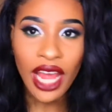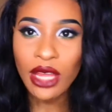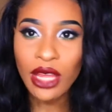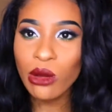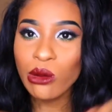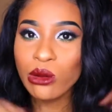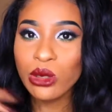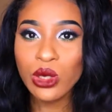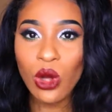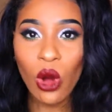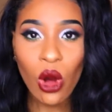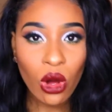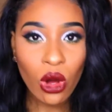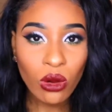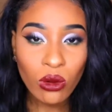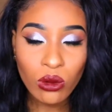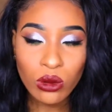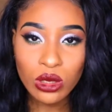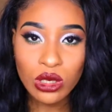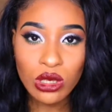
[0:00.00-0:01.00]
I used
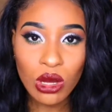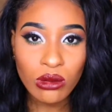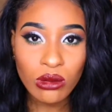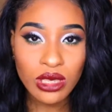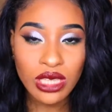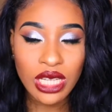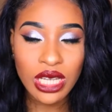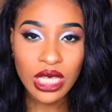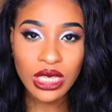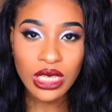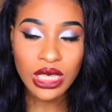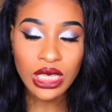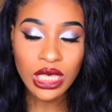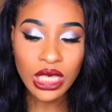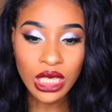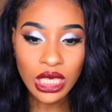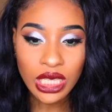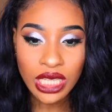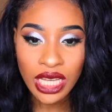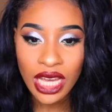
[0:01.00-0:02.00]
all cool tones in this
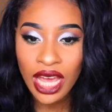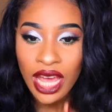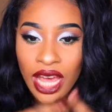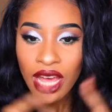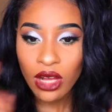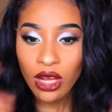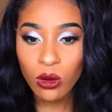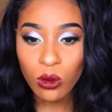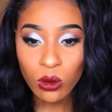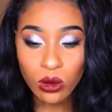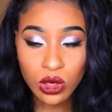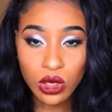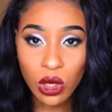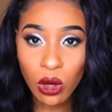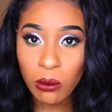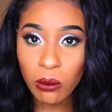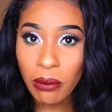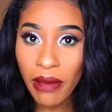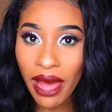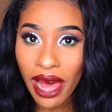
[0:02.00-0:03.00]
look, cool
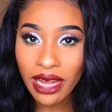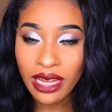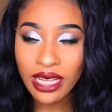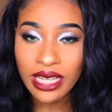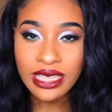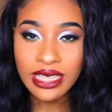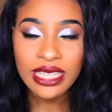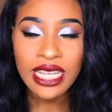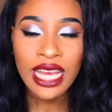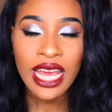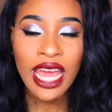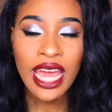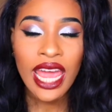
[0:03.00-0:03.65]
tone palettes,